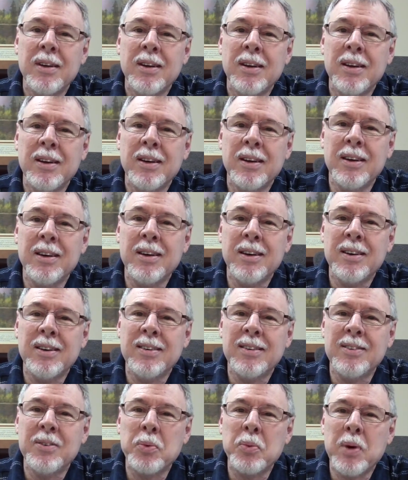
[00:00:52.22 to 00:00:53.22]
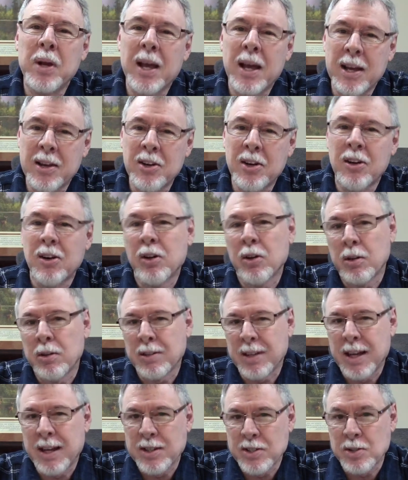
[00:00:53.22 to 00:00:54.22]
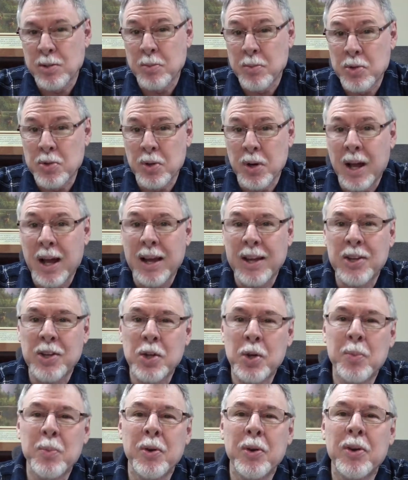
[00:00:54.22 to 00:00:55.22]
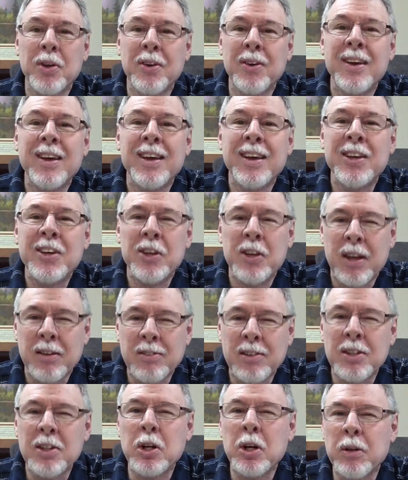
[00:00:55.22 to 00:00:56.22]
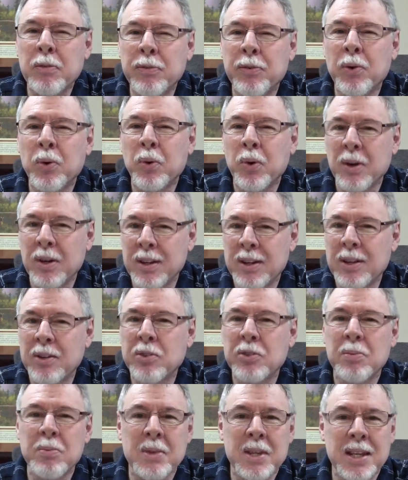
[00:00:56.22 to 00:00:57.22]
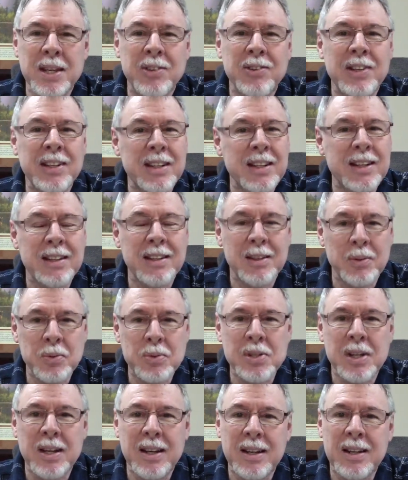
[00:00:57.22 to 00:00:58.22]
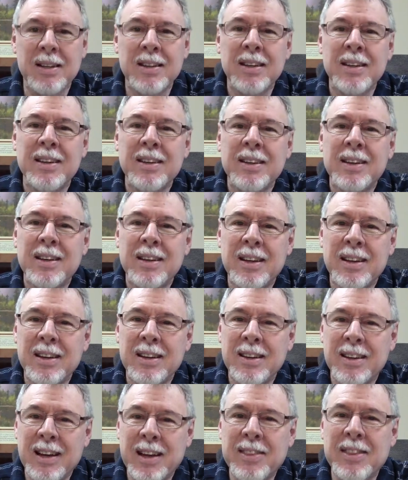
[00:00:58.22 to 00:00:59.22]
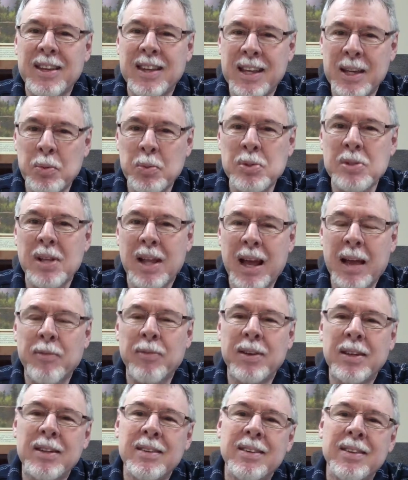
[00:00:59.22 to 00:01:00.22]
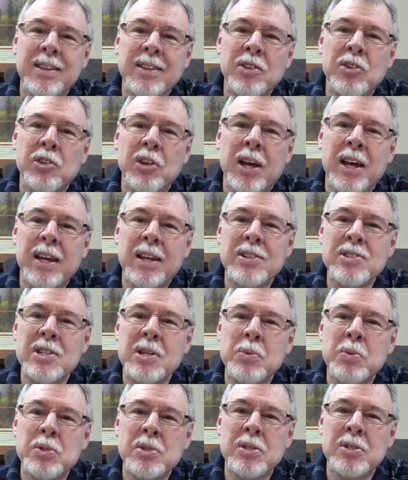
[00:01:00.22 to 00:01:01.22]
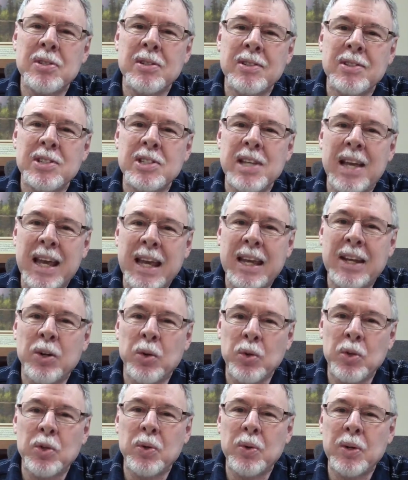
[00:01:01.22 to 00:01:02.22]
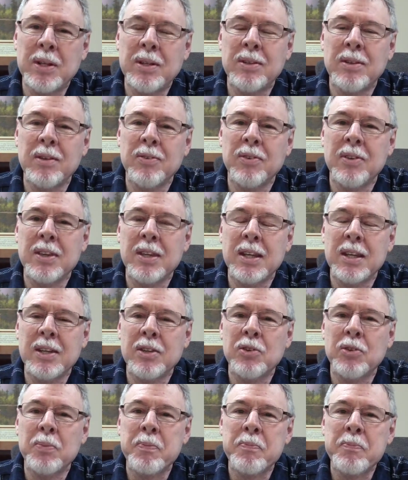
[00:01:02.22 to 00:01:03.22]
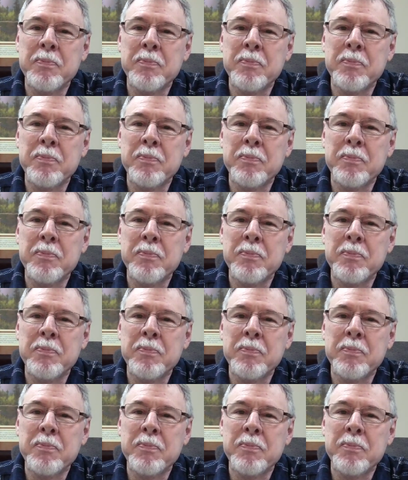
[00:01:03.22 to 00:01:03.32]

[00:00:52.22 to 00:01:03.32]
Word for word: Uh, what I call kind of some dry humor. You you have to look for it, and there's some things he did that was kind of. Uh, I think he was laughing inside as he was saying or doing different things.